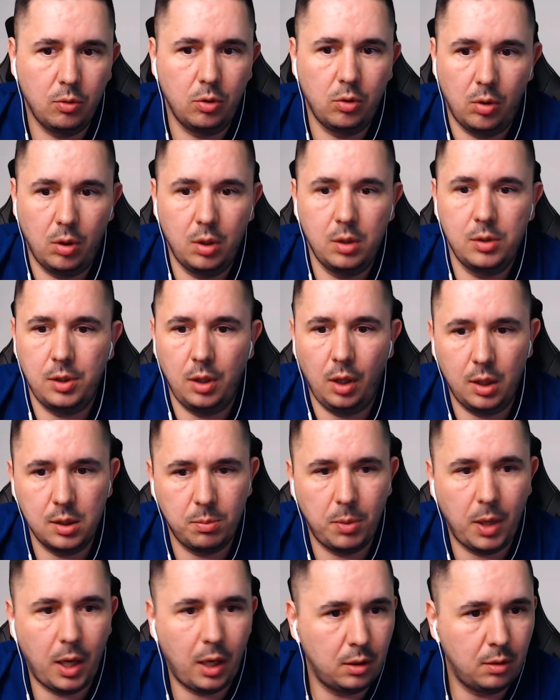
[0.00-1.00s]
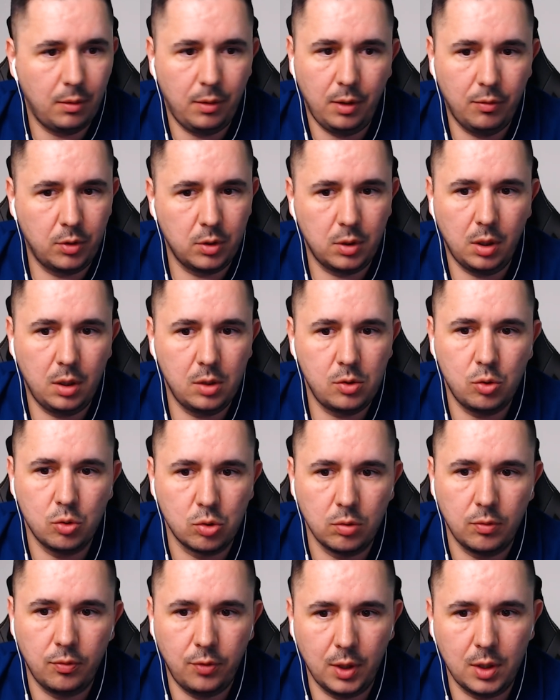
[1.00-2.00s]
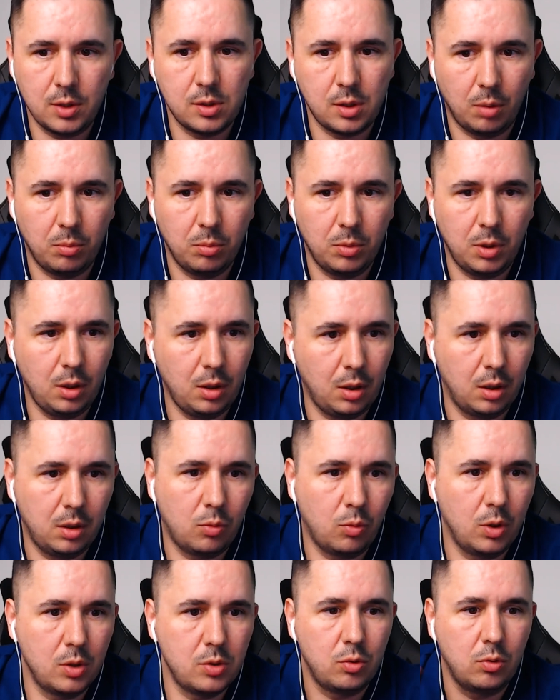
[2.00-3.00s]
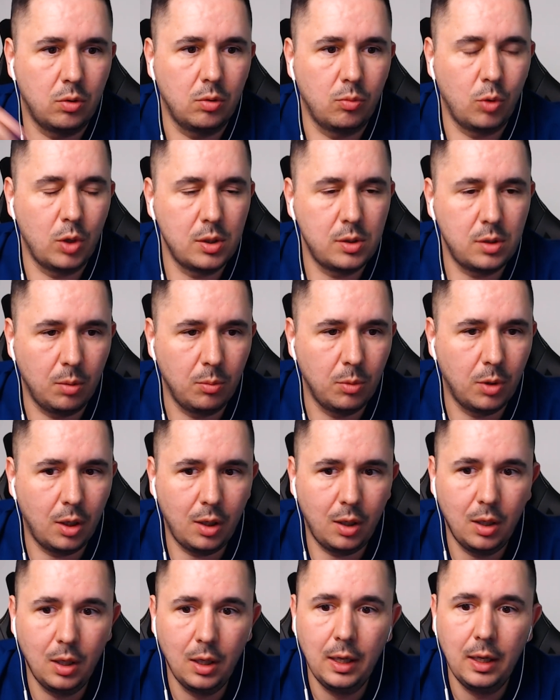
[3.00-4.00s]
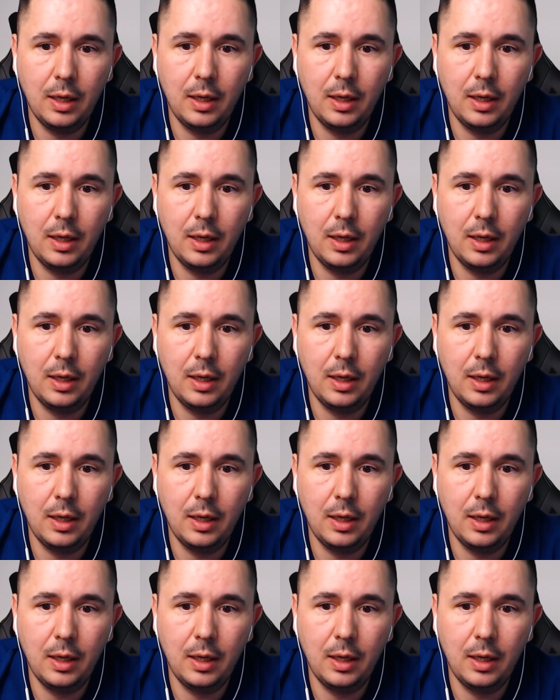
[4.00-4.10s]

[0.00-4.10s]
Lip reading: or your listing is bad. Nevertheless, you should fix something, otherwise you're wasting money.